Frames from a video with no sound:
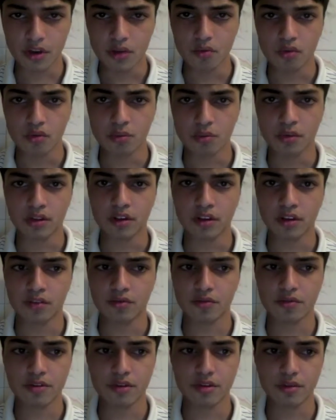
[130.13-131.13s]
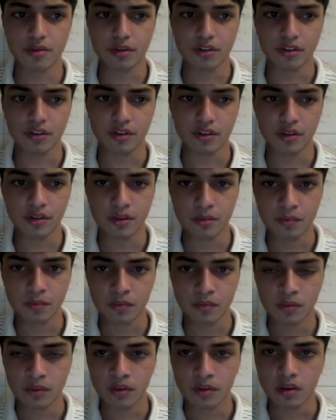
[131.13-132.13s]
will be less frequent.
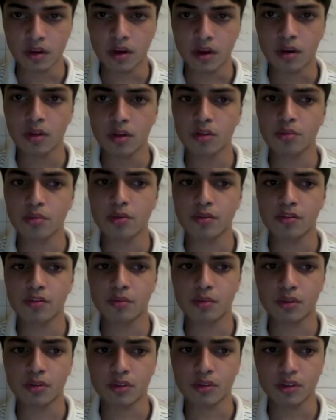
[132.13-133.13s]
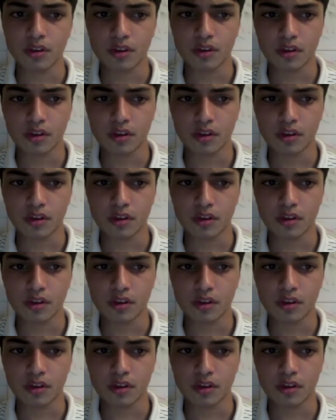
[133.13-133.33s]
Another principle